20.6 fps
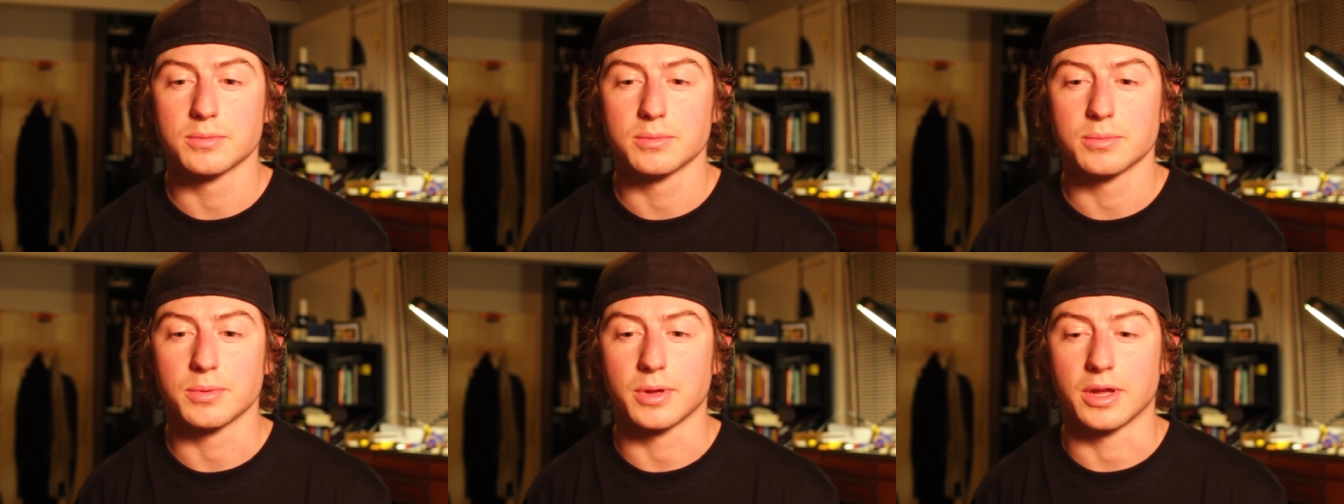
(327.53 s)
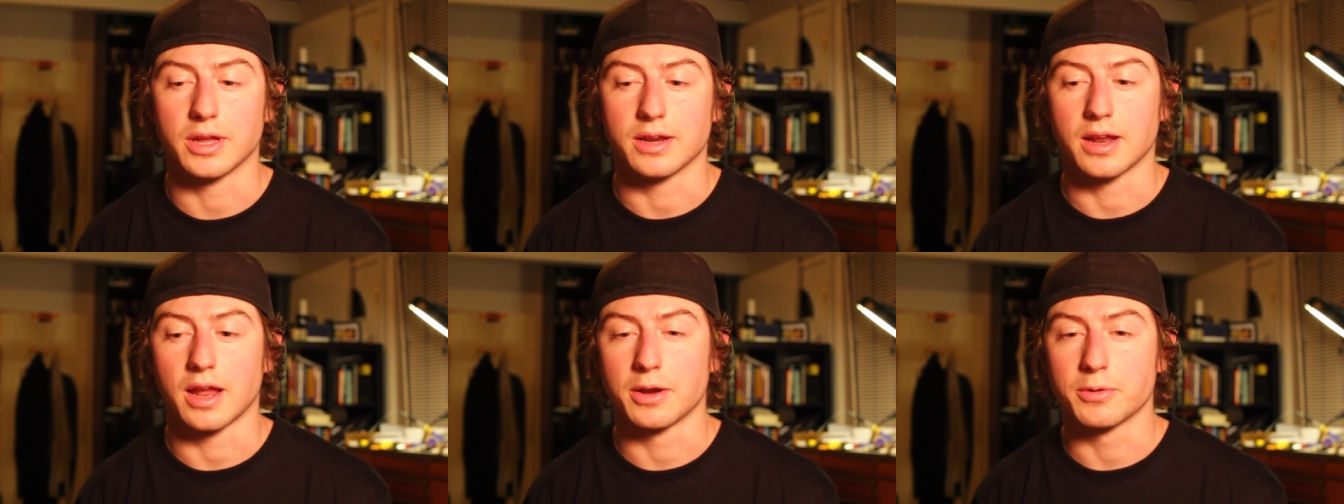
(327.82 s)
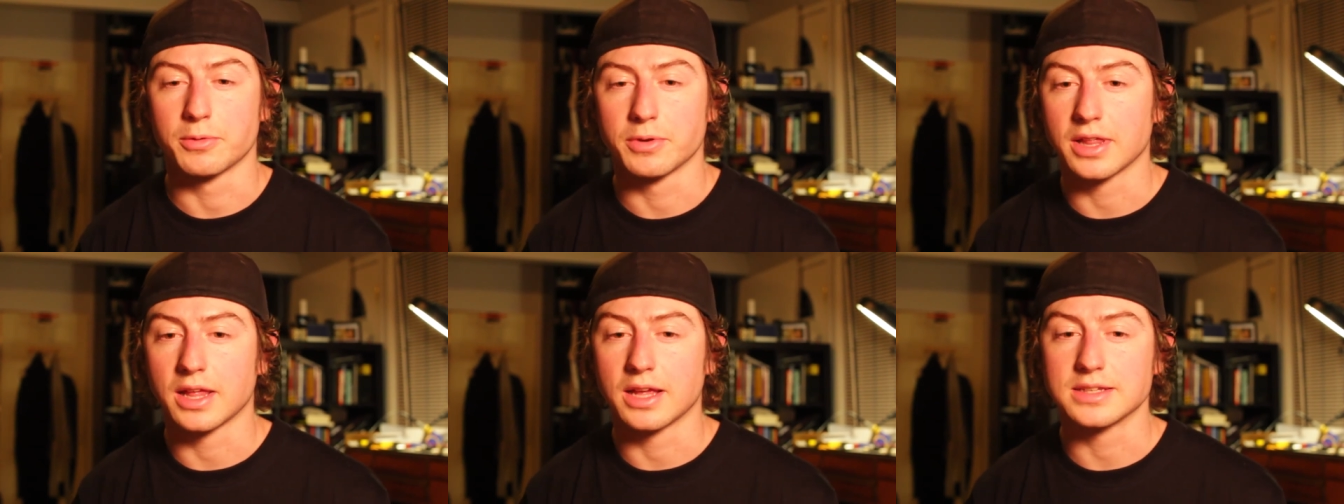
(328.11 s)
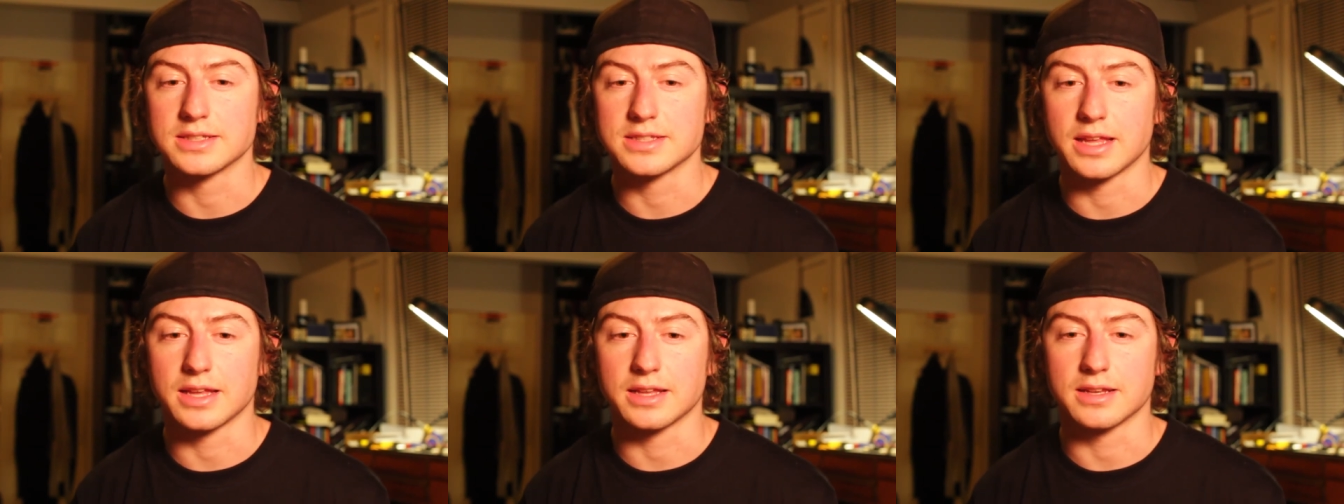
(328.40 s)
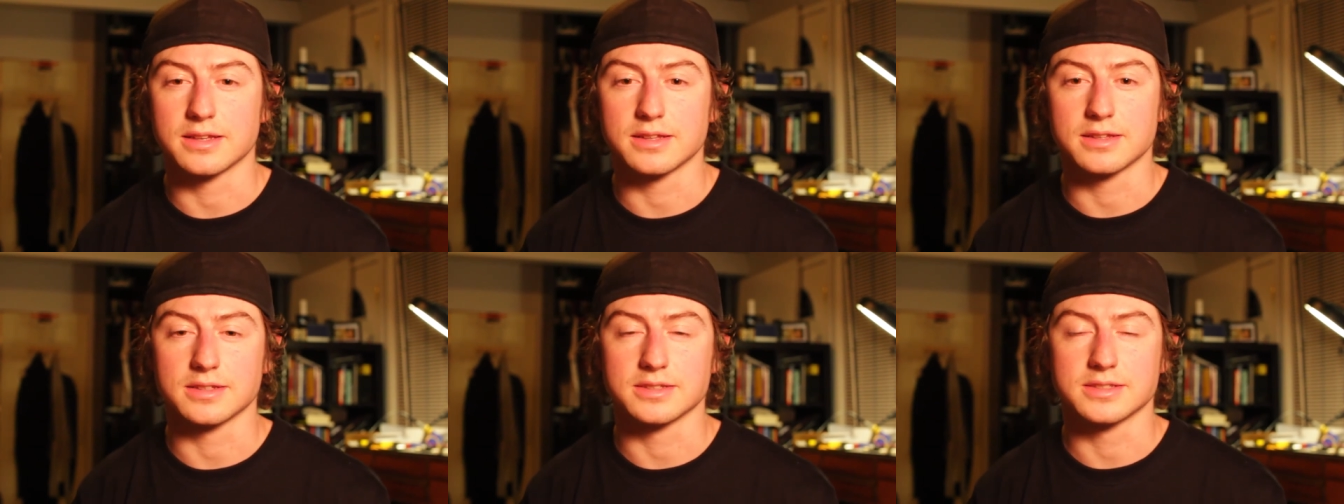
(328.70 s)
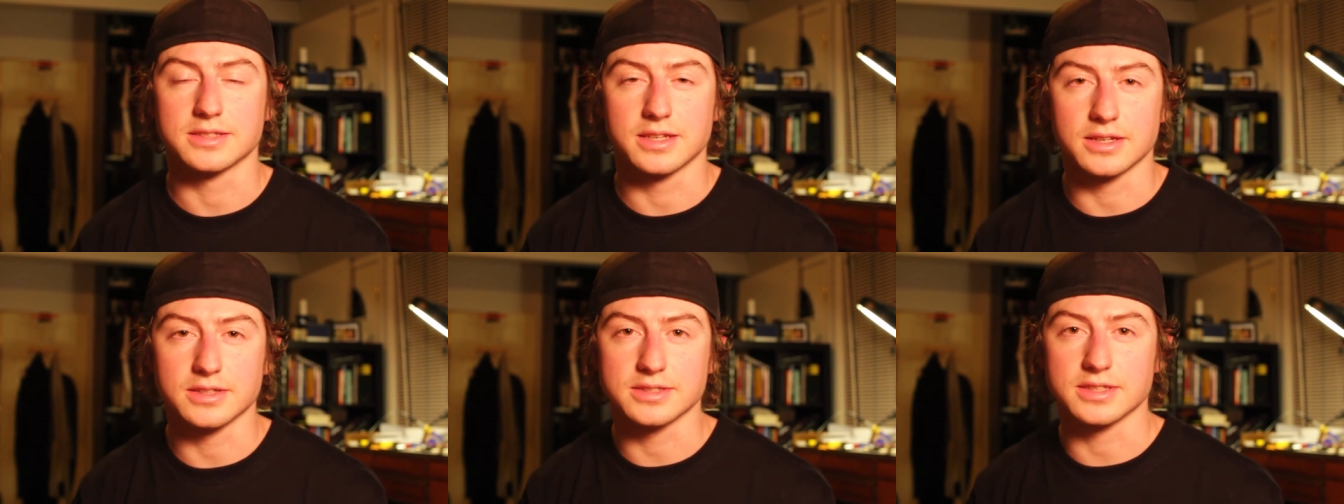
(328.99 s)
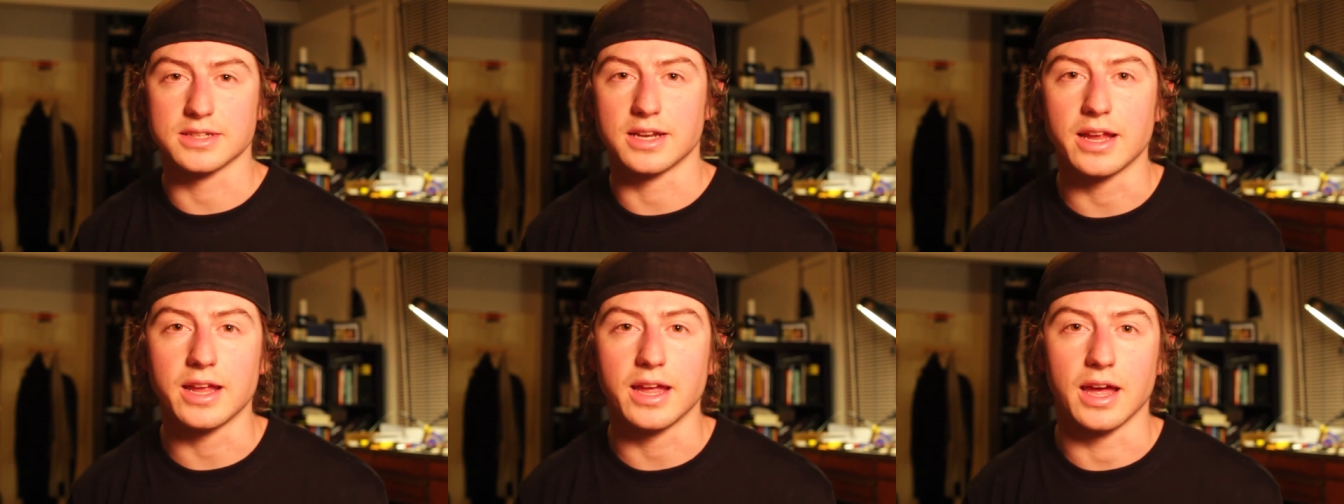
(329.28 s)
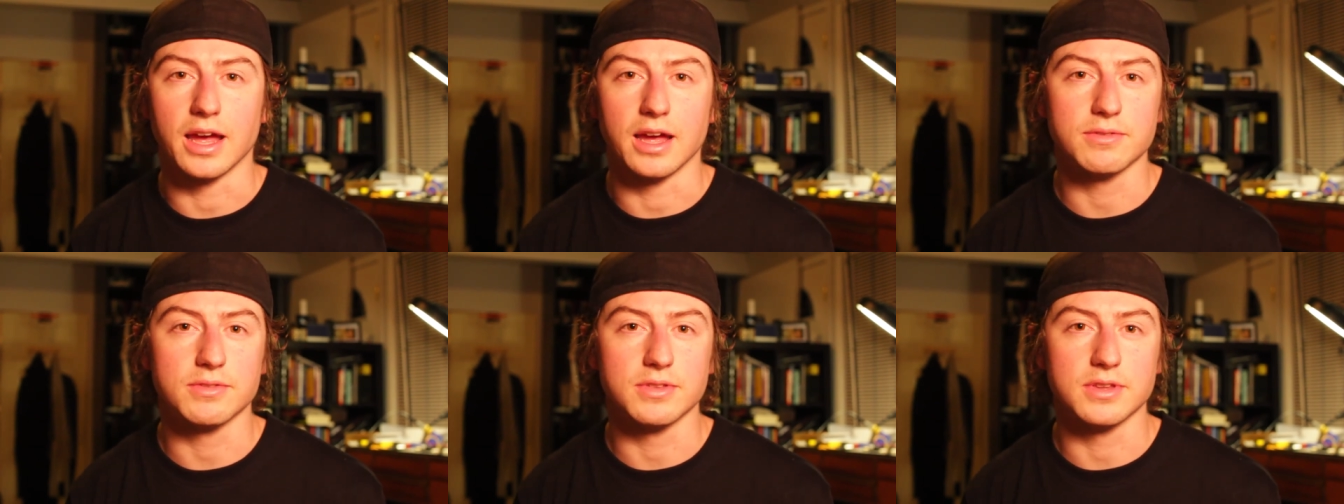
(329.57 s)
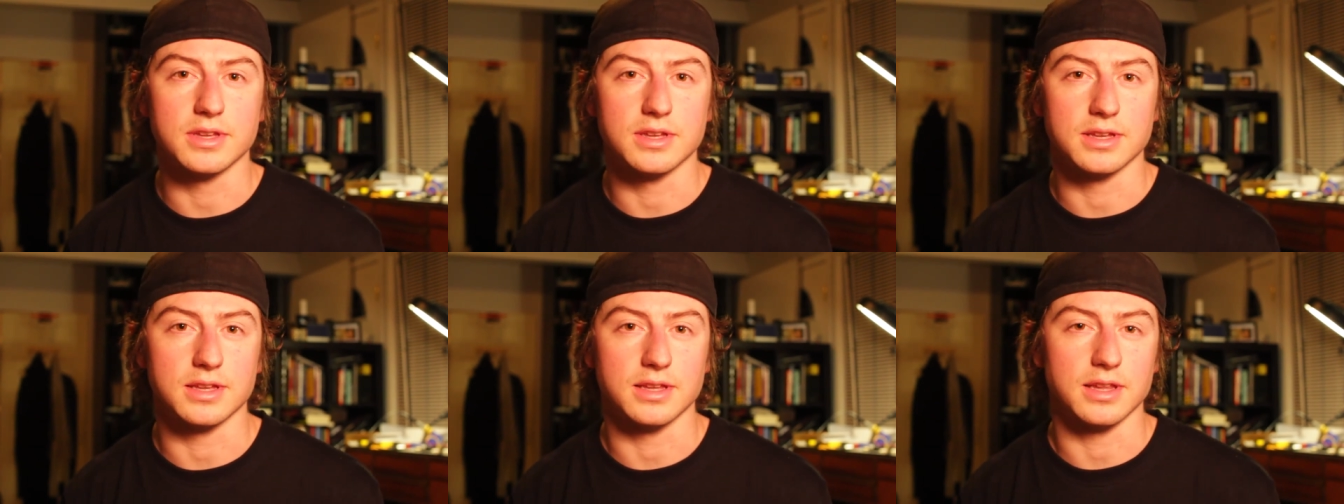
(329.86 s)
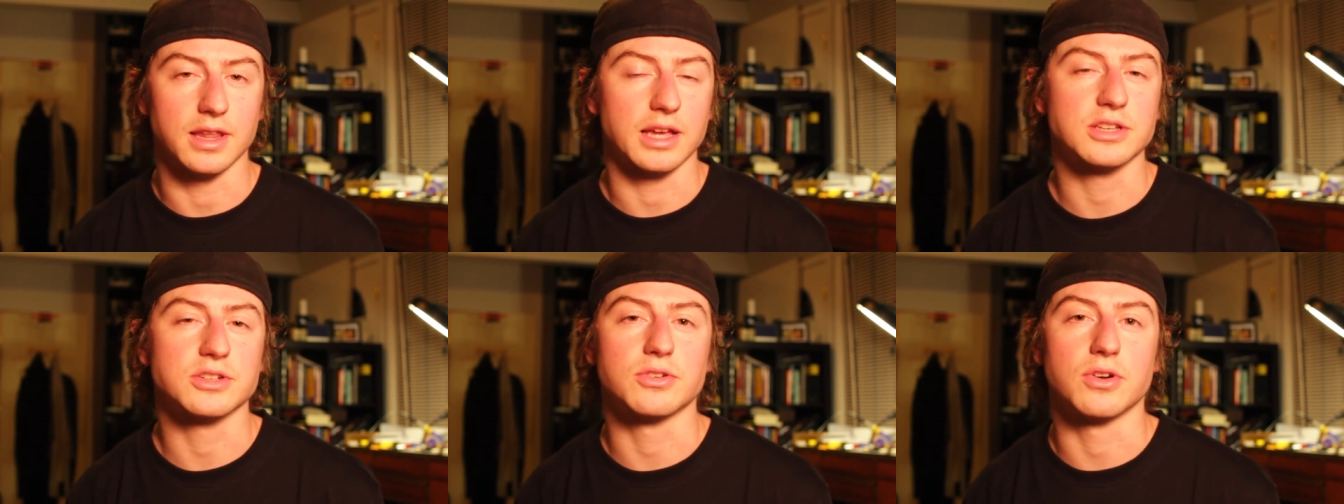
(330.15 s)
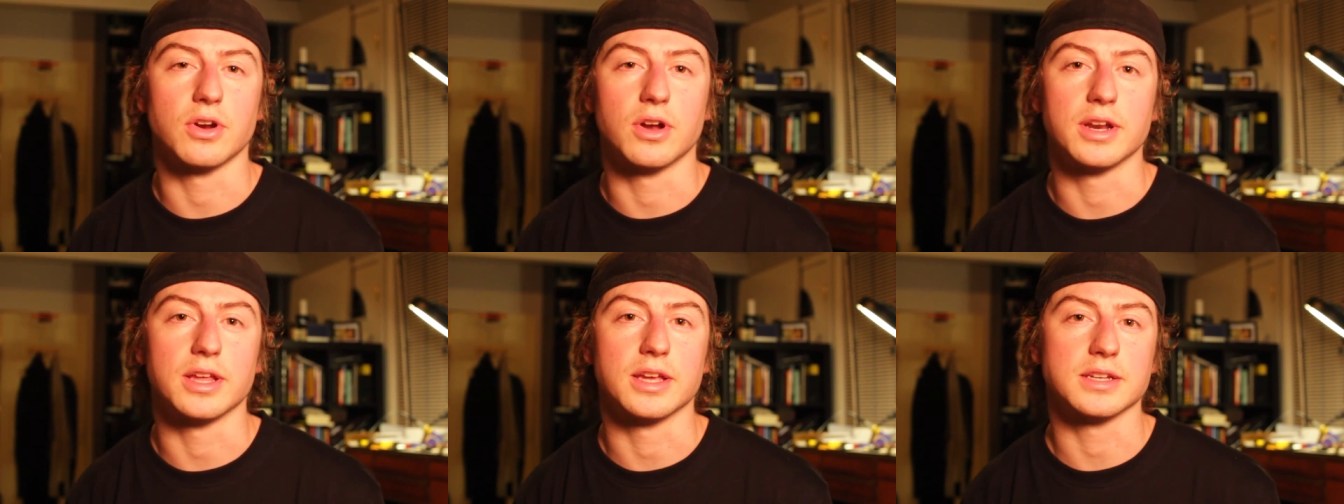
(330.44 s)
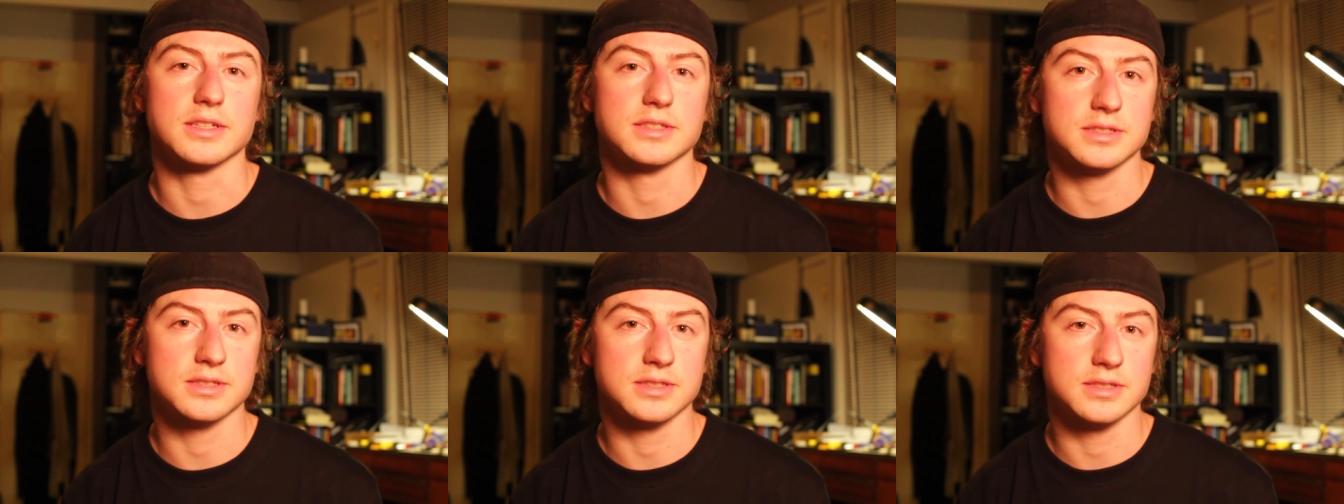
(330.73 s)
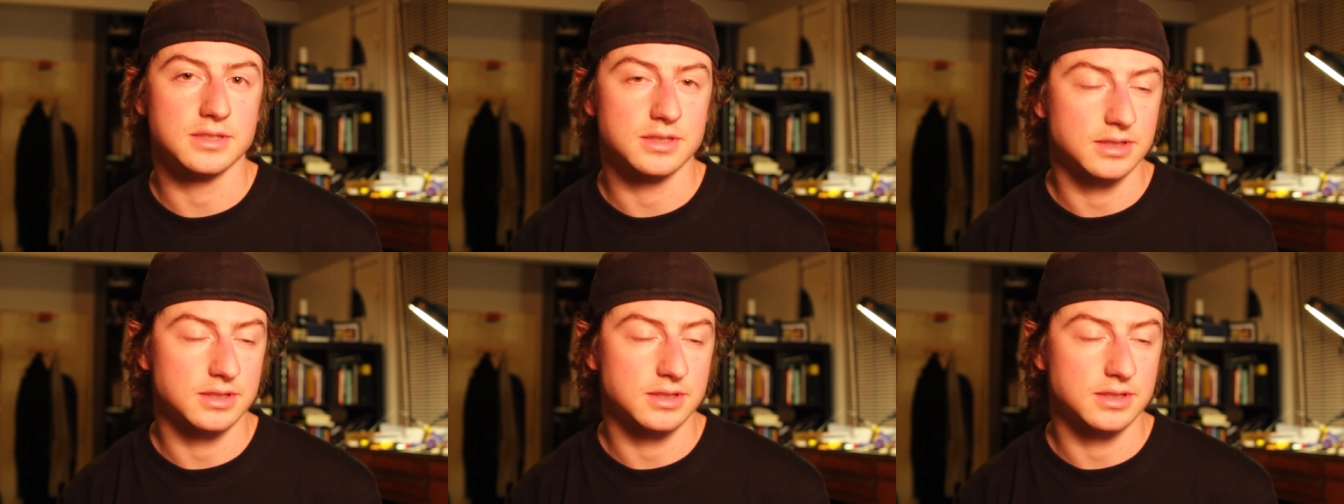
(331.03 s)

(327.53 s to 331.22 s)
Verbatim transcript: but I realized that the skills that I have, the electronics,